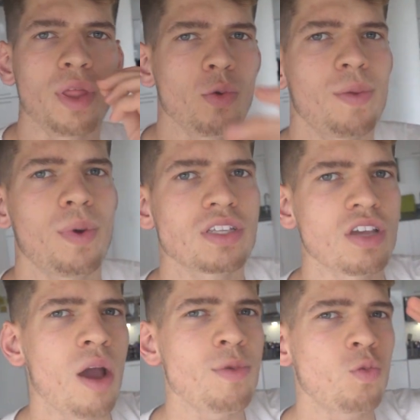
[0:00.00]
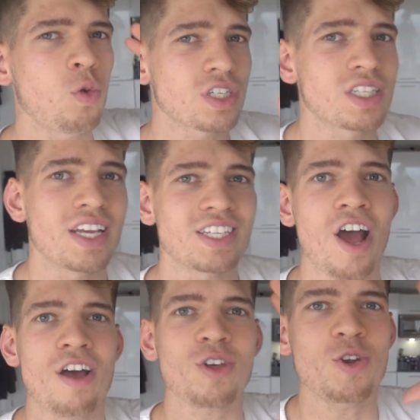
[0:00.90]
By the way, by the time you're watching this,
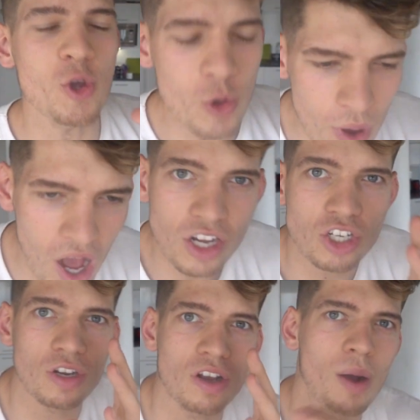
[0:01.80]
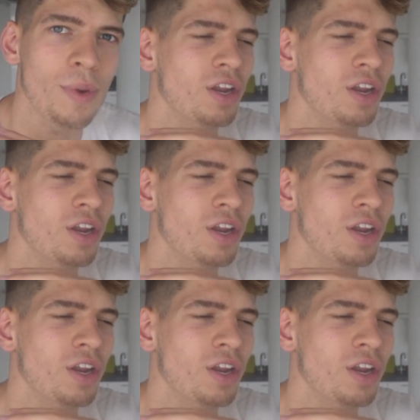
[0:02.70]
the new merch should have come.